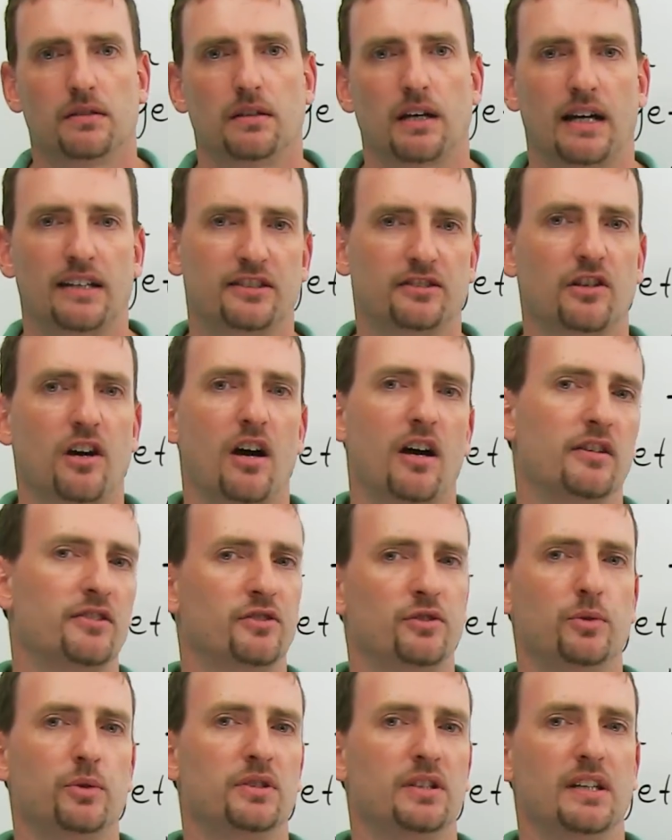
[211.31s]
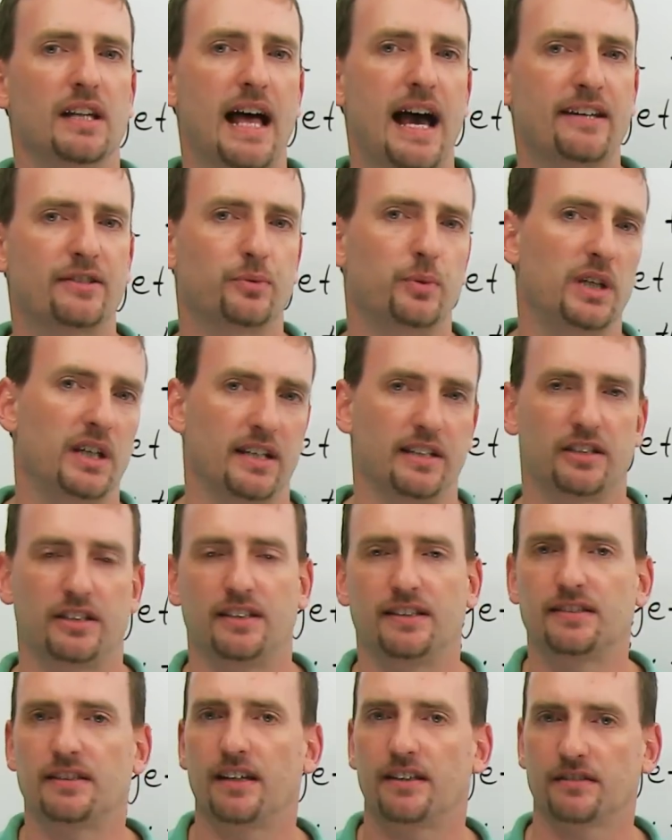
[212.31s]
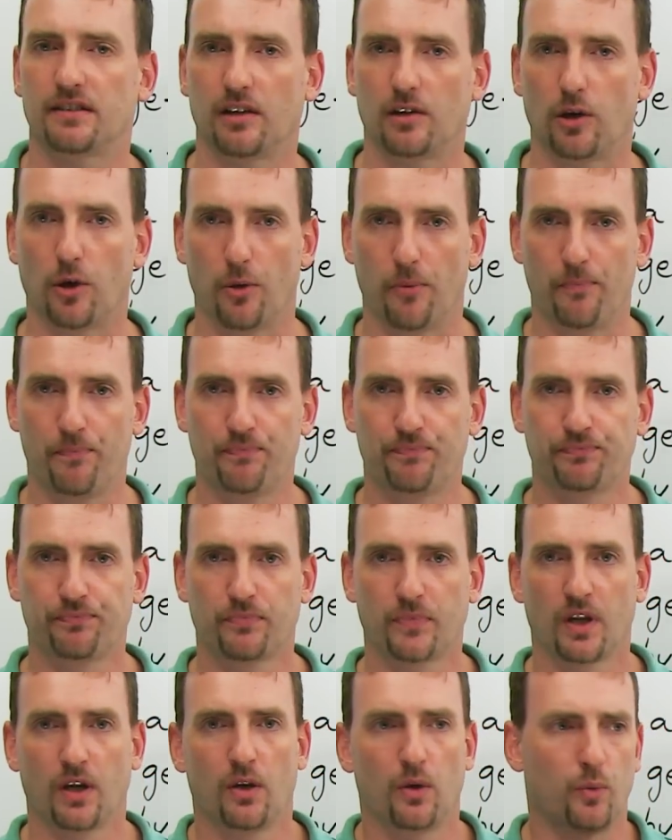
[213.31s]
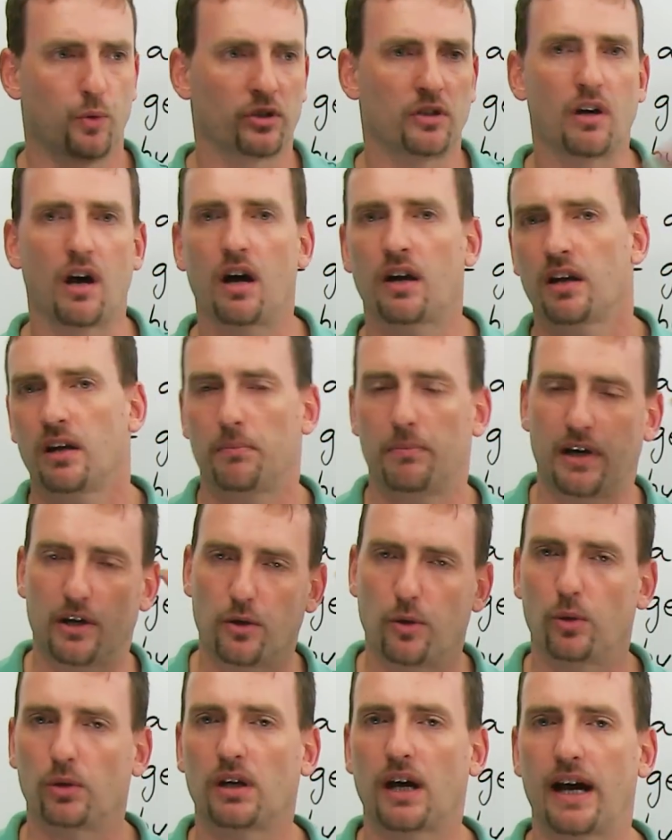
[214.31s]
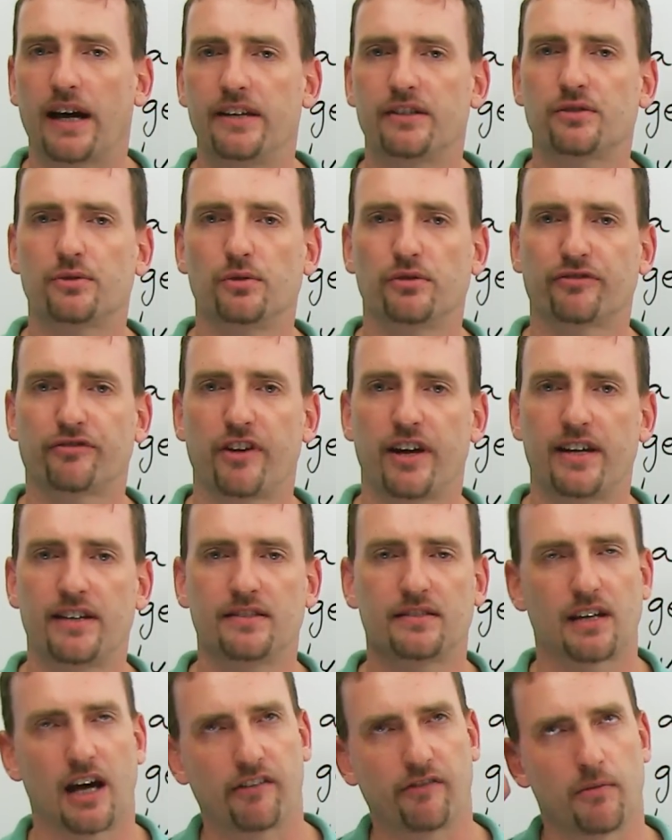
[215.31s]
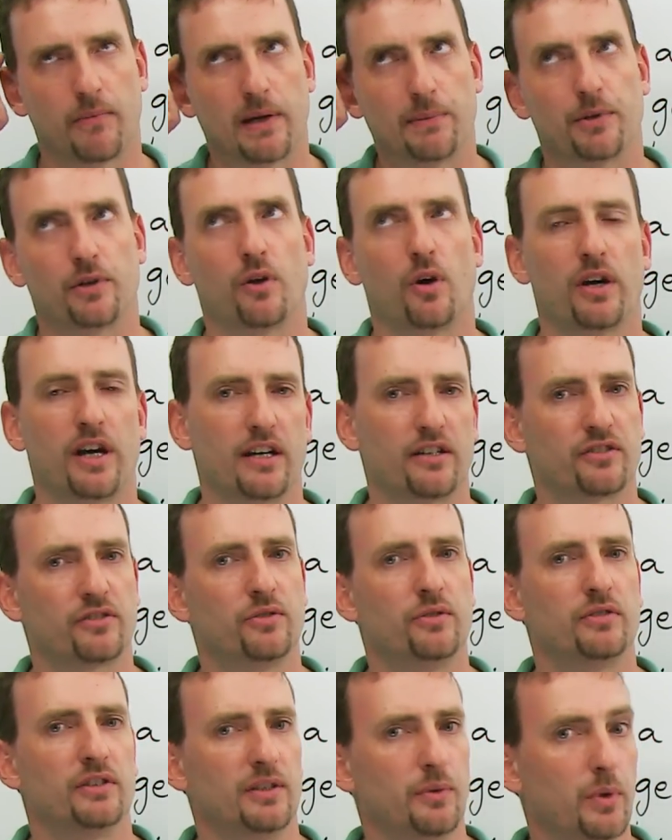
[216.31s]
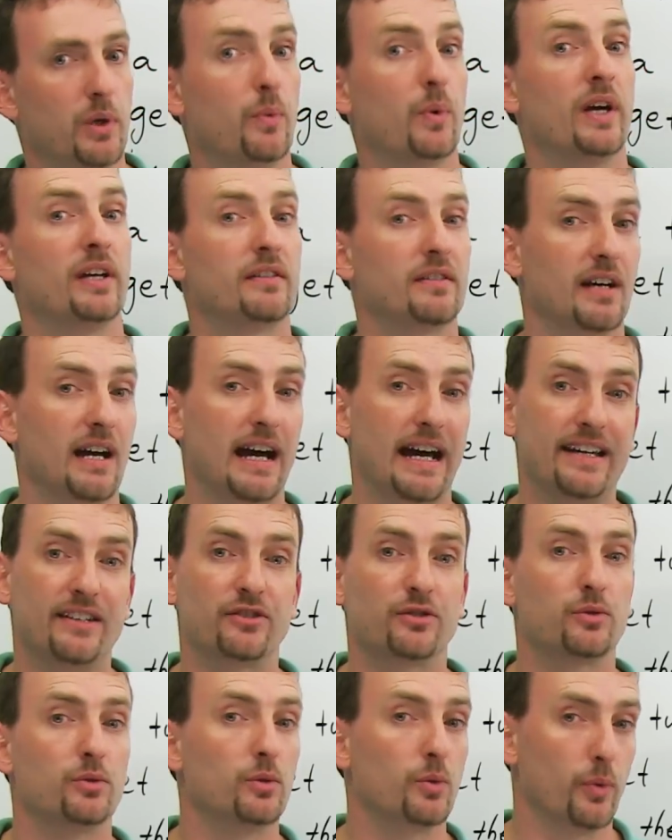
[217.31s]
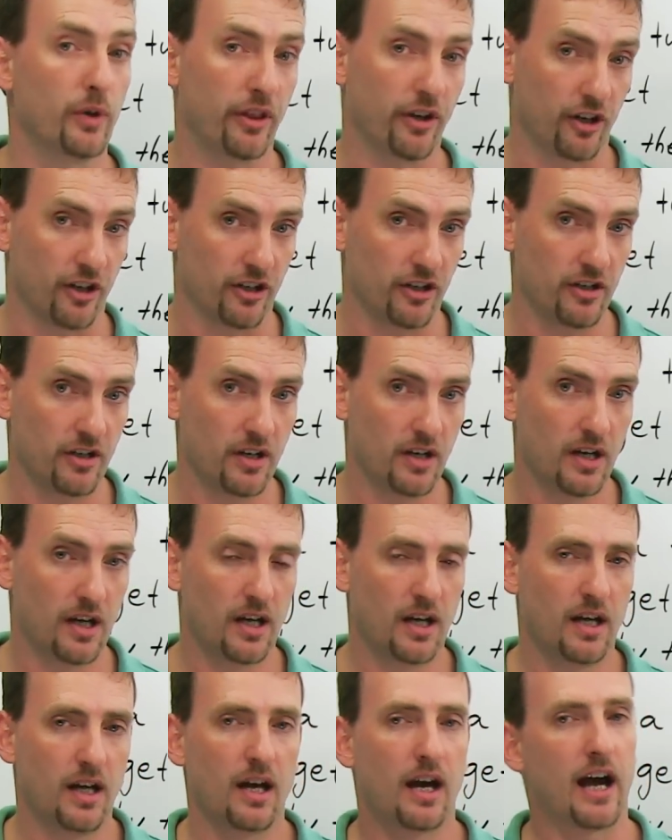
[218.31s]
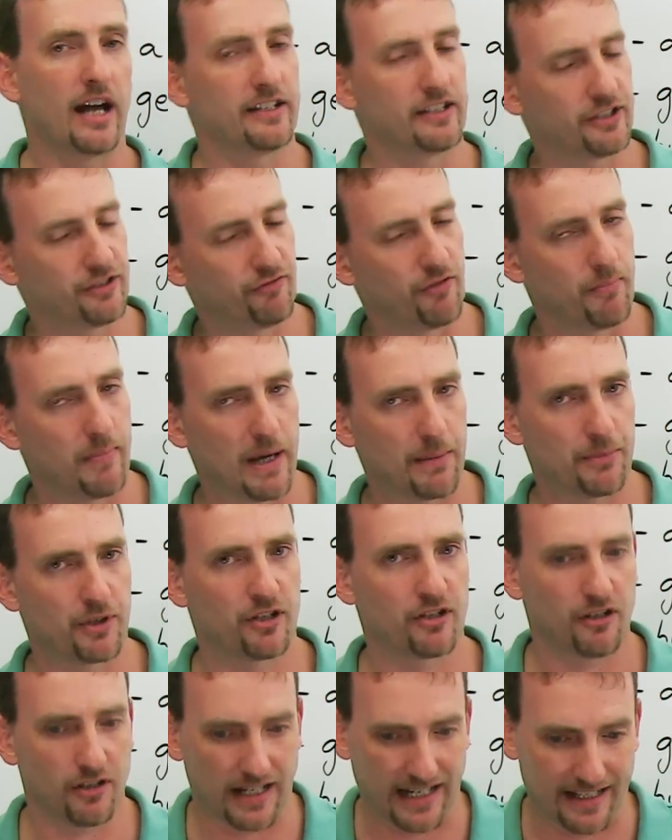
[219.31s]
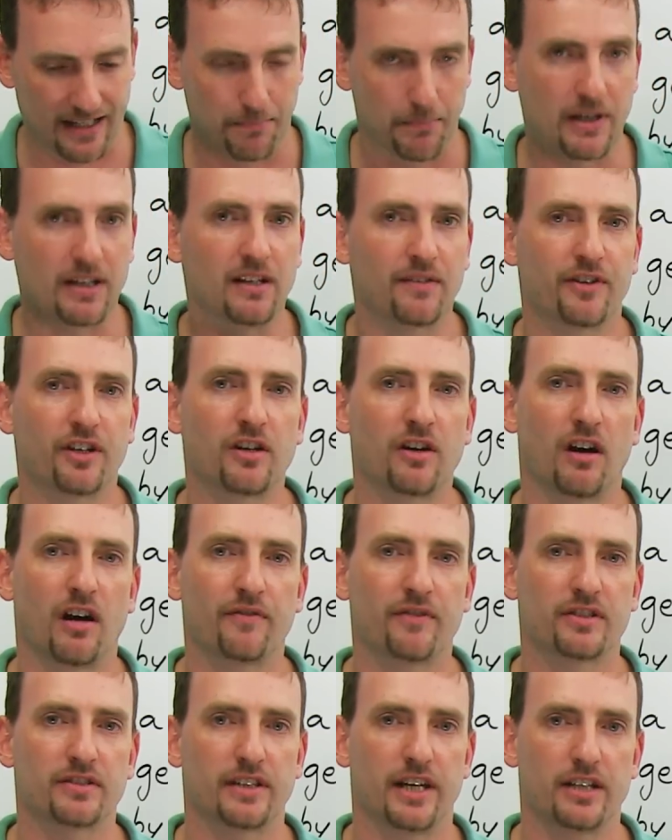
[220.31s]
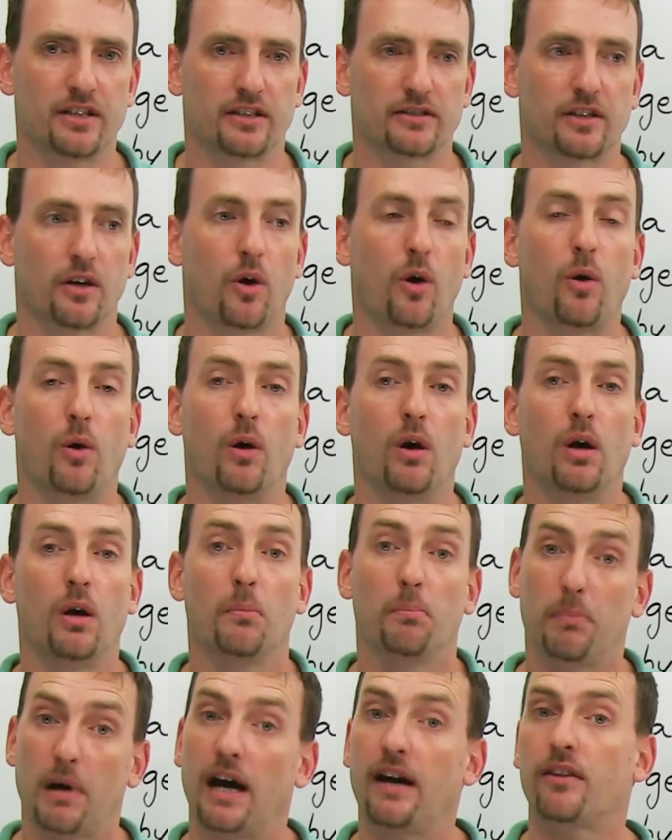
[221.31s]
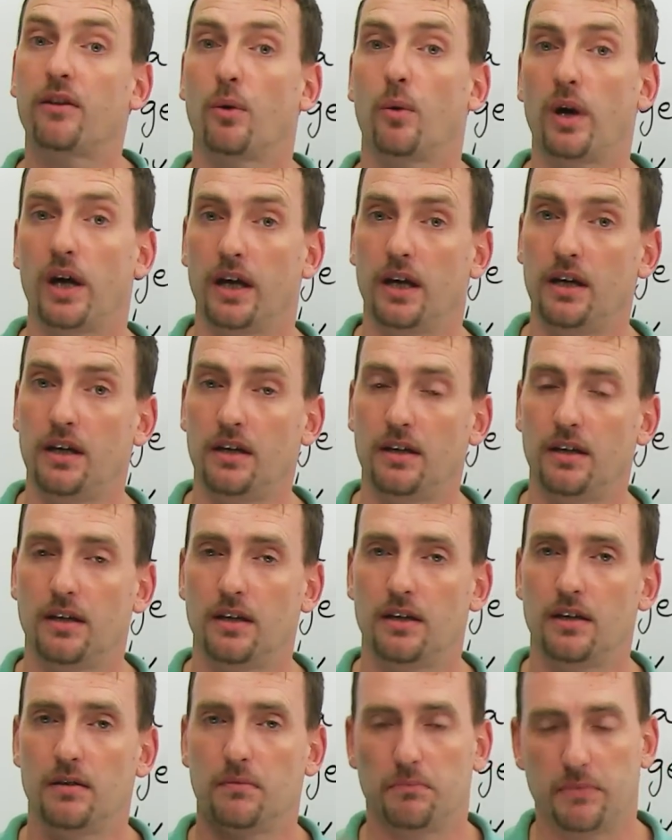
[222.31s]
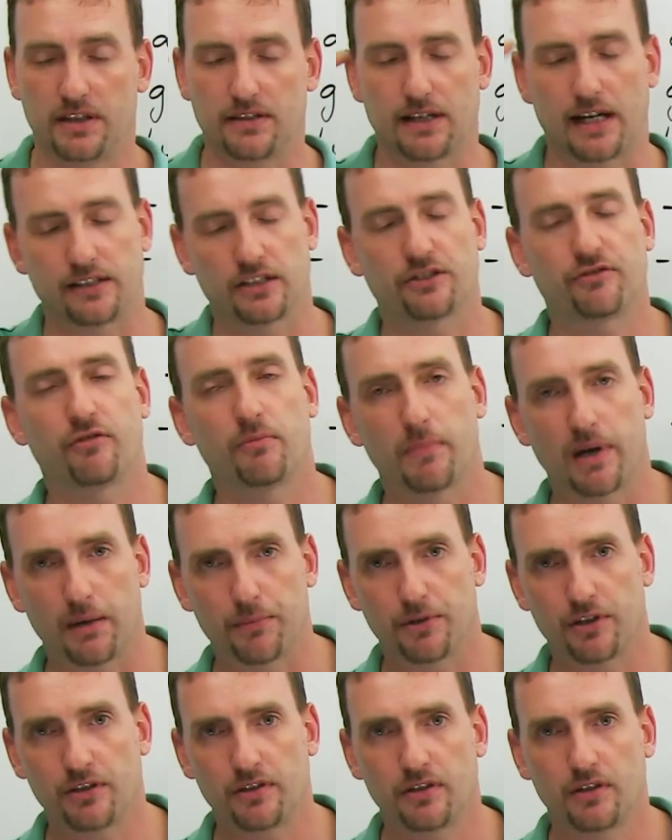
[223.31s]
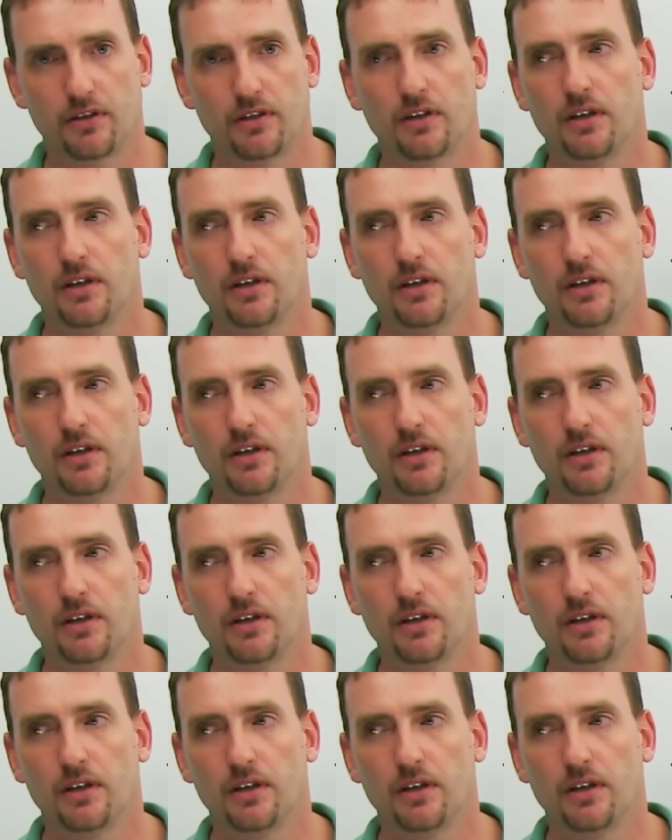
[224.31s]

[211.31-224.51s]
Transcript: I saw Susie last week and she says hello. We're talking about old high school friends. I remember, oh yeah, Susie, we went to high school with her. I just remembered her in the middle of the conversation. I said, oh, by the way, means I just remembered.